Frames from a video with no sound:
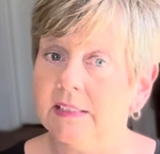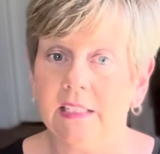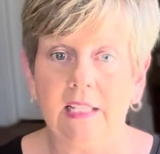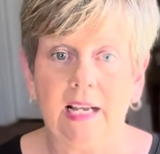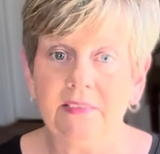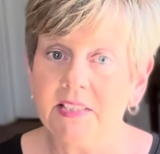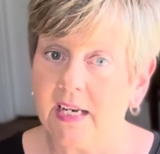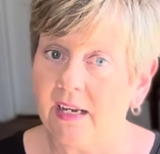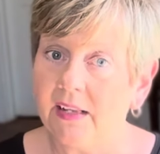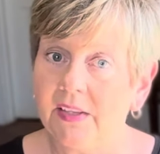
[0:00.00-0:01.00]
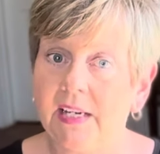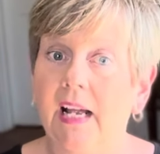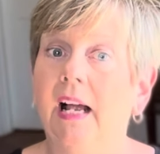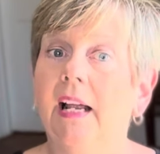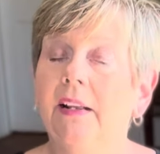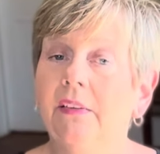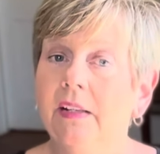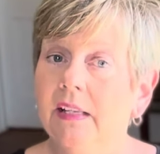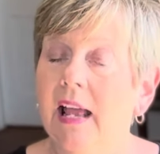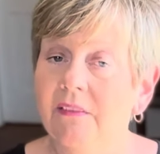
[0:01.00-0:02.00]
a lifestyle that I
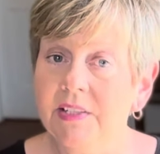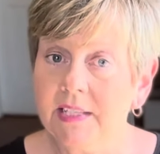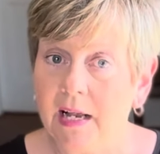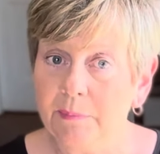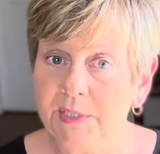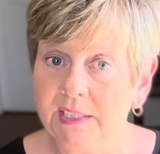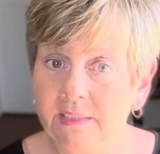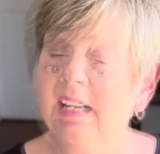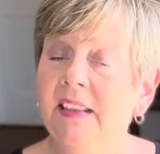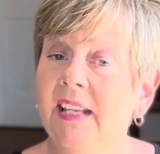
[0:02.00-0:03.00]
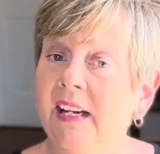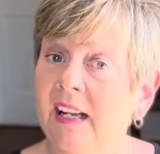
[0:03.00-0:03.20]
have adopted and that